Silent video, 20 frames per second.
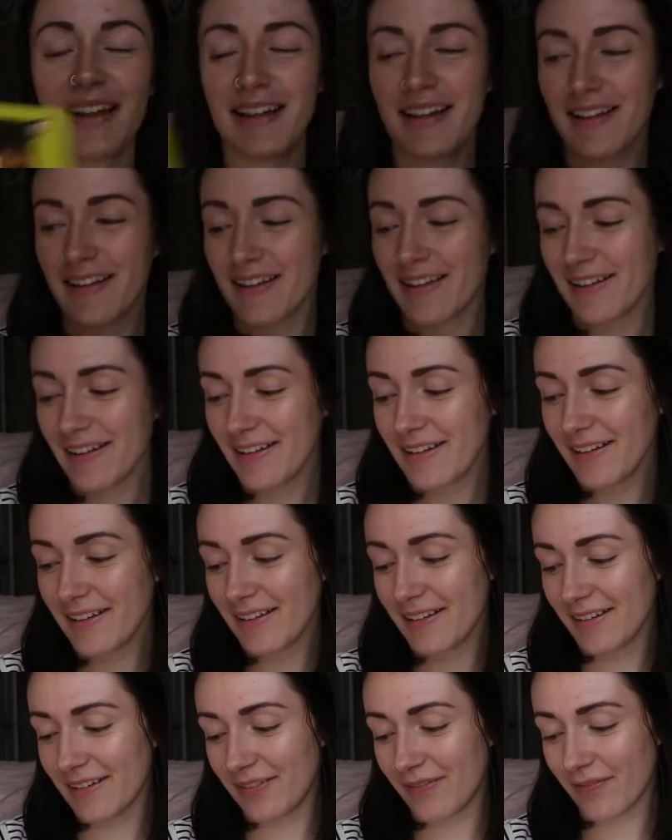
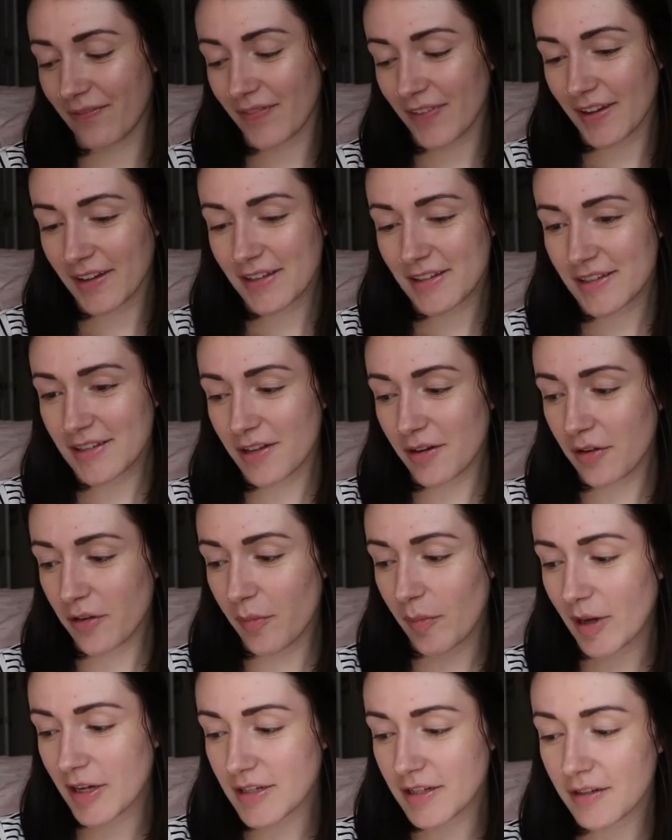that? So they're
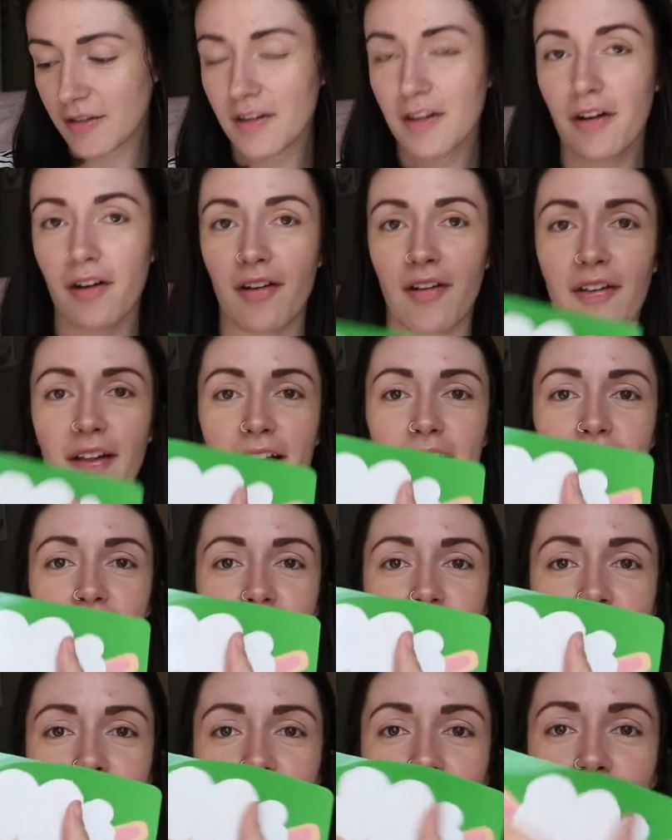basically all like
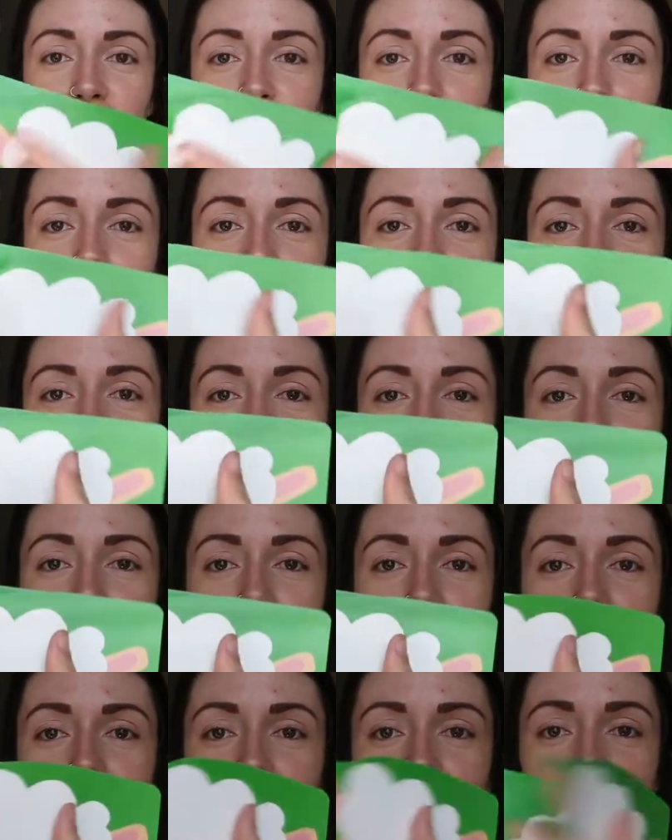that. All the pages are
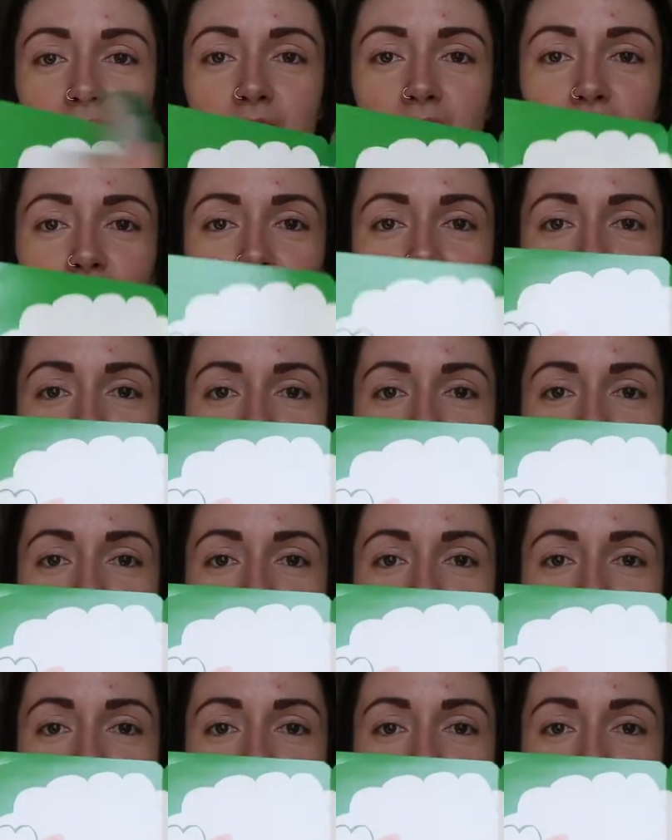like that, all the